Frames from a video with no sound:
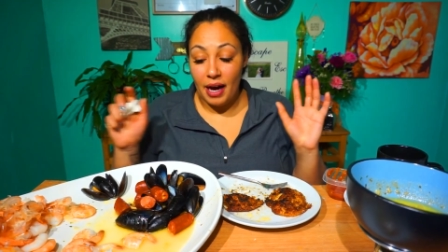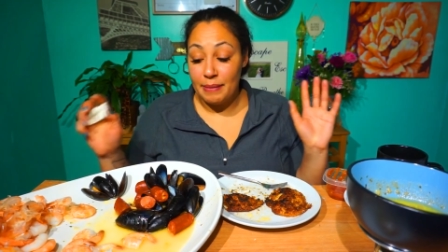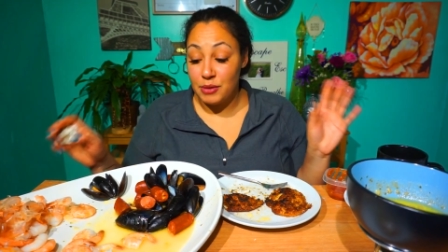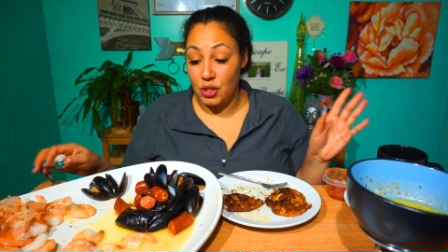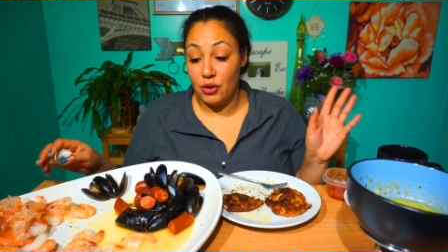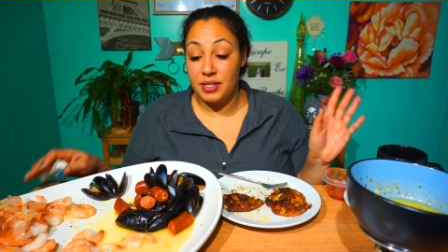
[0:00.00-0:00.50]

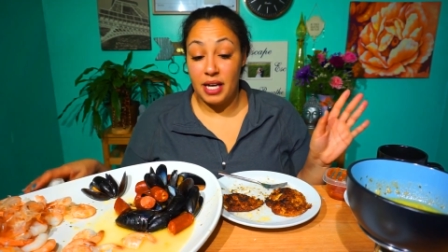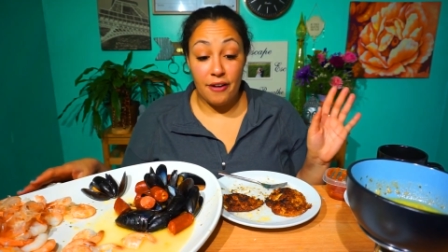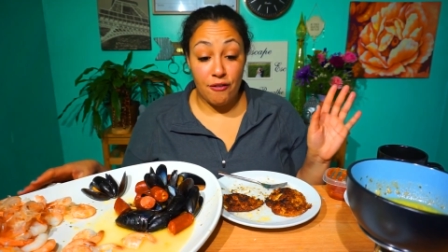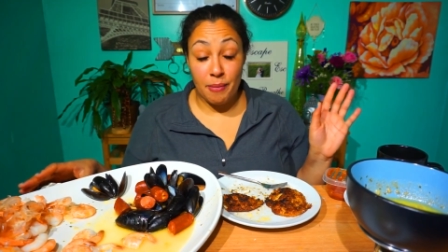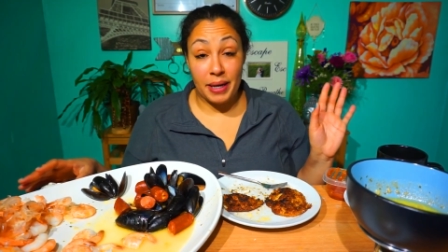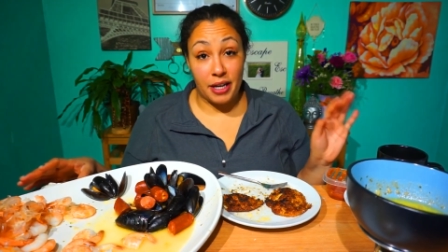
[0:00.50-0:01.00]
so excited
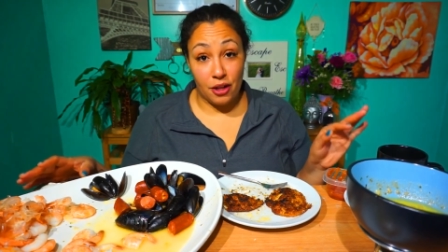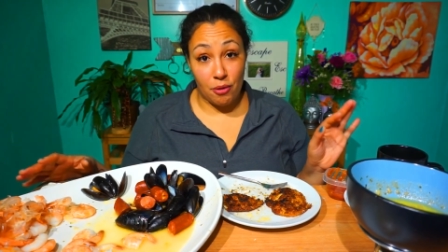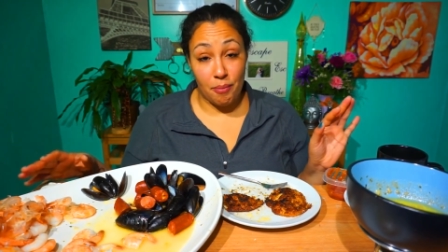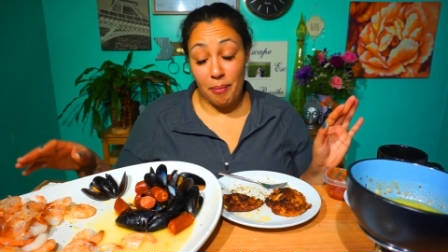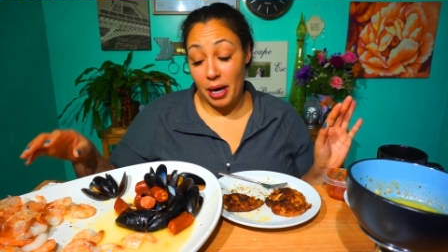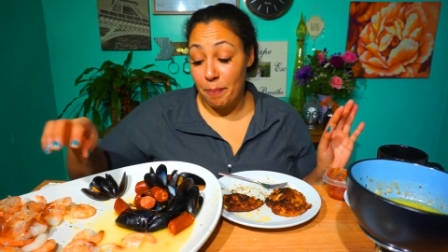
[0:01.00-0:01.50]
for my another
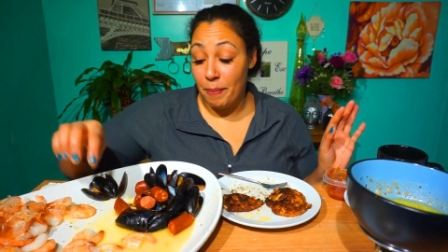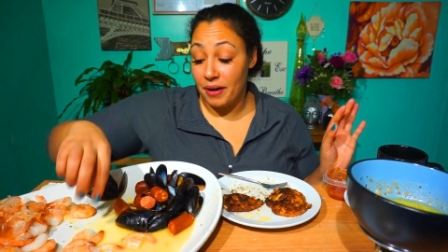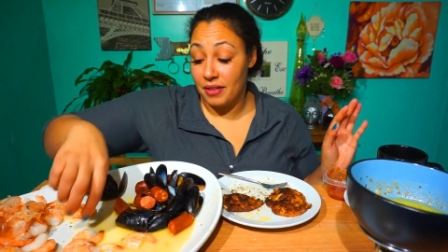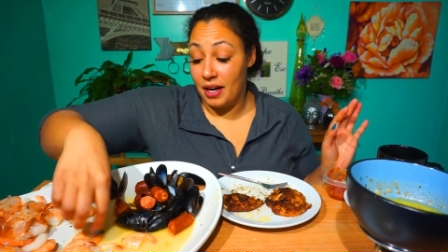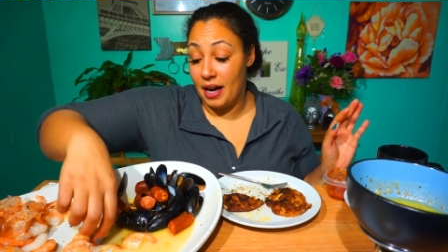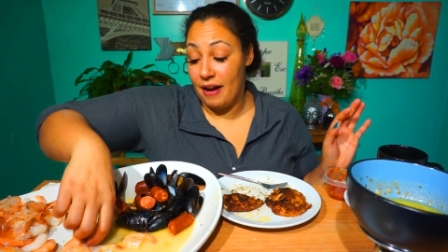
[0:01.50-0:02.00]
mukbang
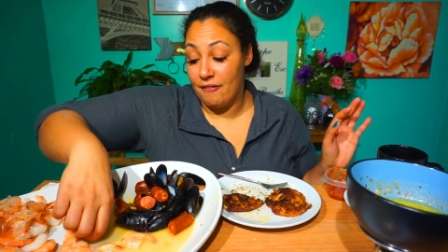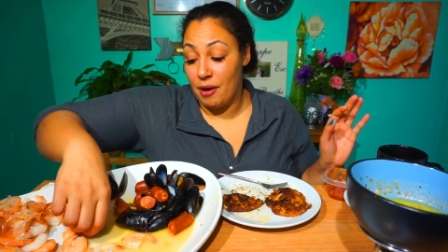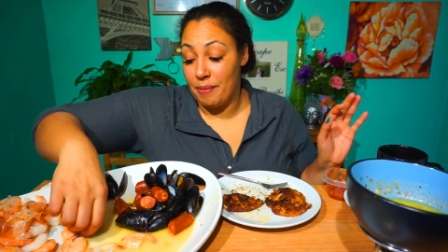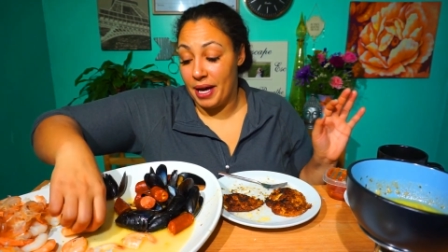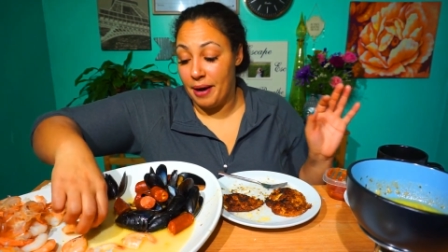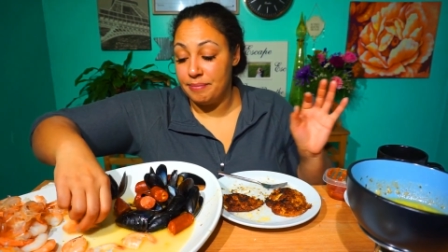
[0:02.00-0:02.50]
that I have
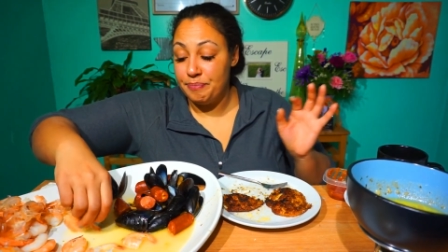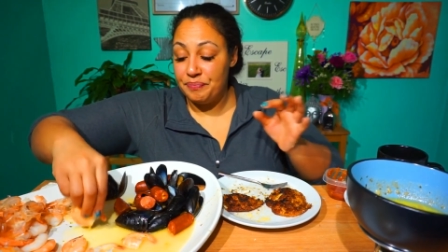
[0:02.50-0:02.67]
coming up.